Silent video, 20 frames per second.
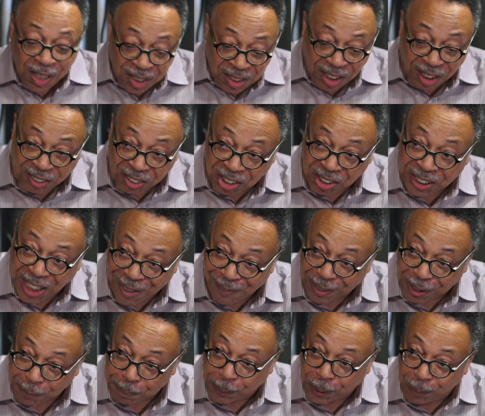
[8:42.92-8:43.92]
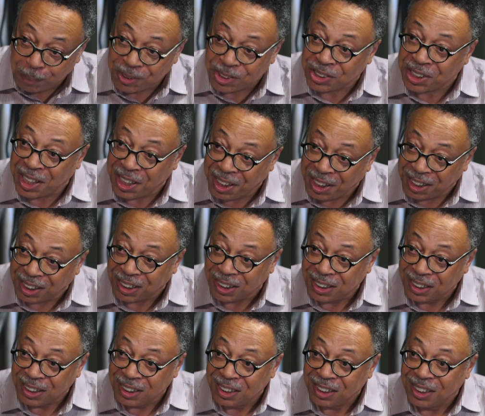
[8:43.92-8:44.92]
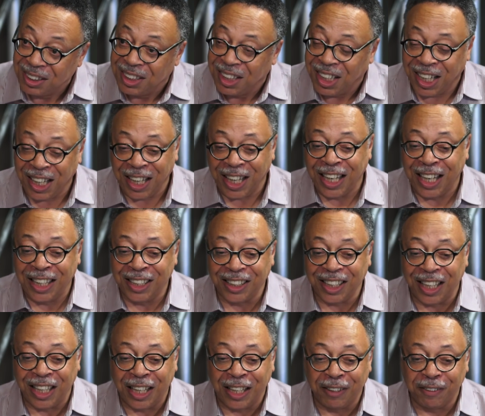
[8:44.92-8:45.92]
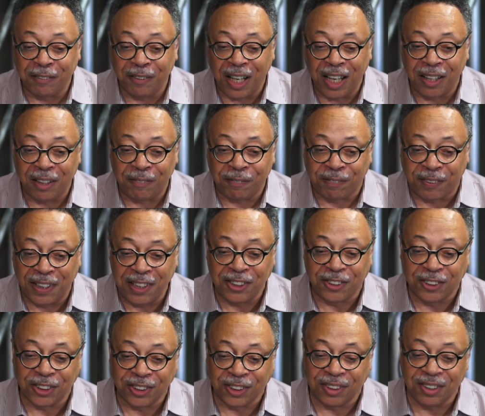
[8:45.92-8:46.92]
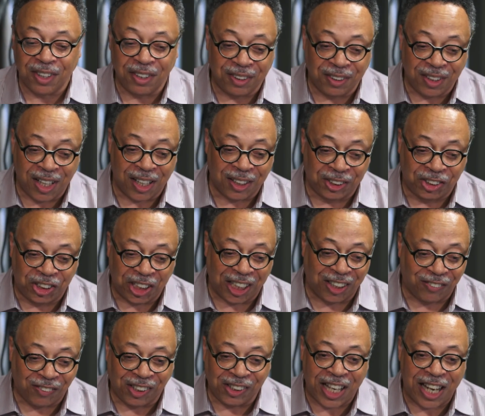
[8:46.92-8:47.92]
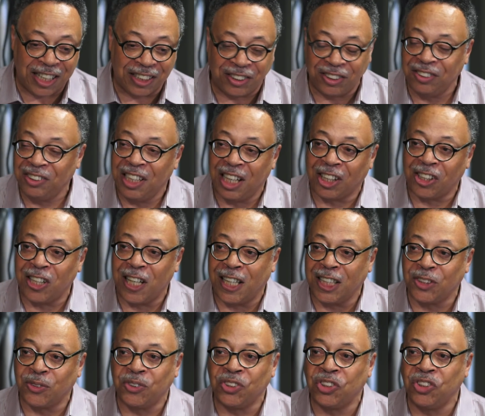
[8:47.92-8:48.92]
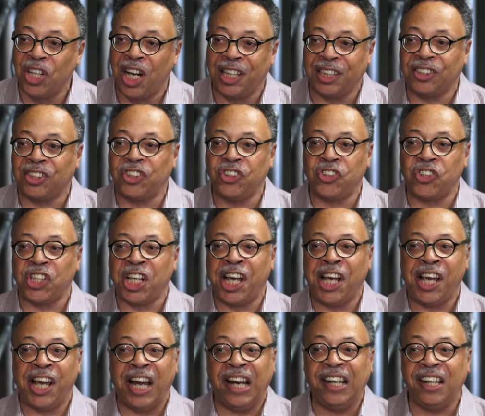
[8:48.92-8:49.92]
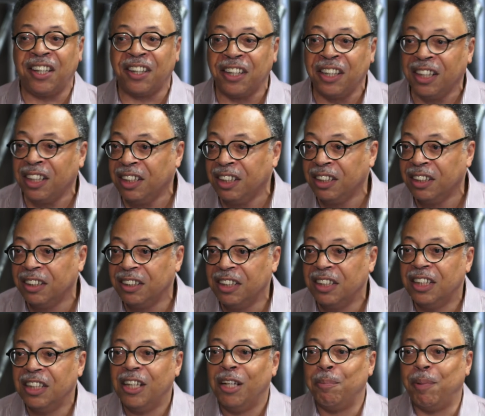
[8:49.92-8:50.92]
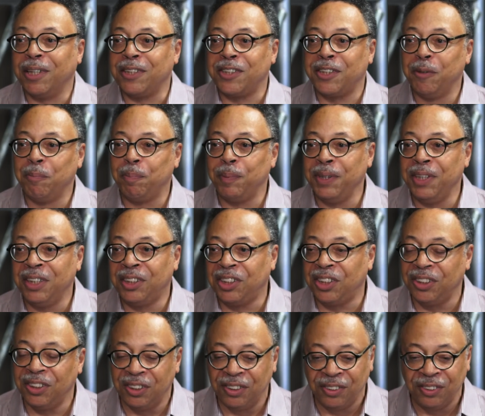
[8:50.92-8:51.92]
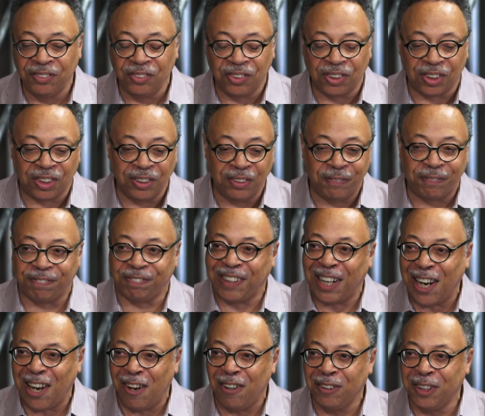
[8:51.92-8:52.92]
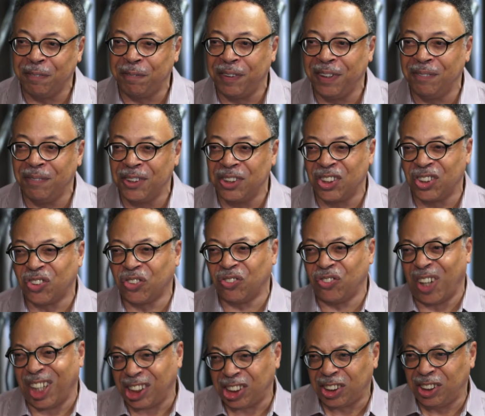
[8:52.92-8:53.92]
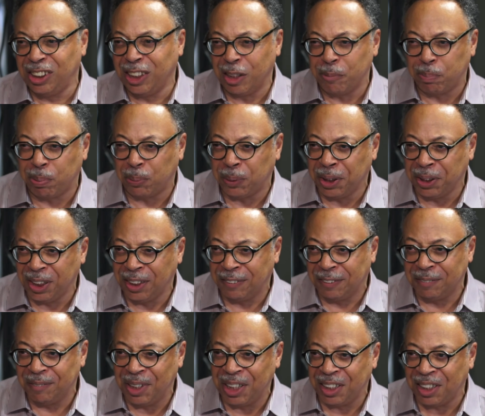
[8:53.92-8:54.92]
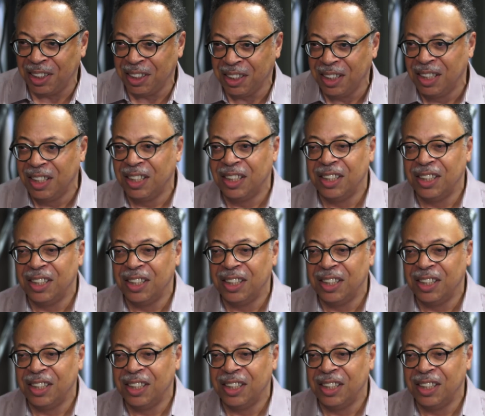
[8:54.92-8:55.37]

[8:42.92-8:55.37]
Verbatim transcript: to understand what the poem is saying. And, and Fraser's uh, general attitude in that class was not to say anything, but simply to, to frown if he was questioning a point you were making,